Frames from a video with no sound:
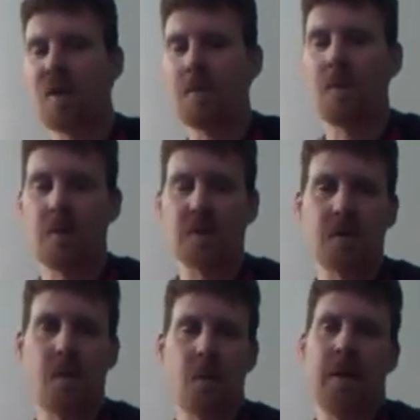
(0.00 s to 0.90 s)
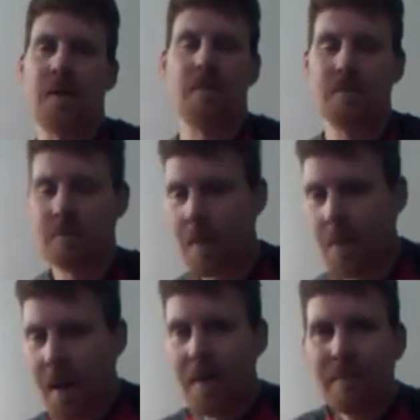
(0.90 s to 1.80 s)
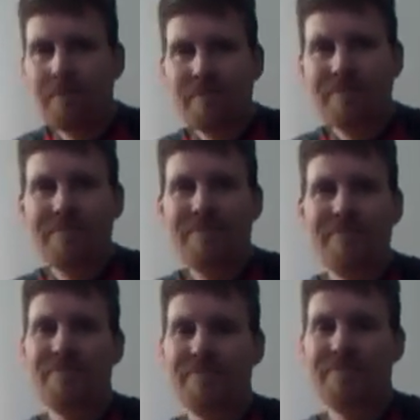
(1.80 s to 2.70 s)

I'll do some more videos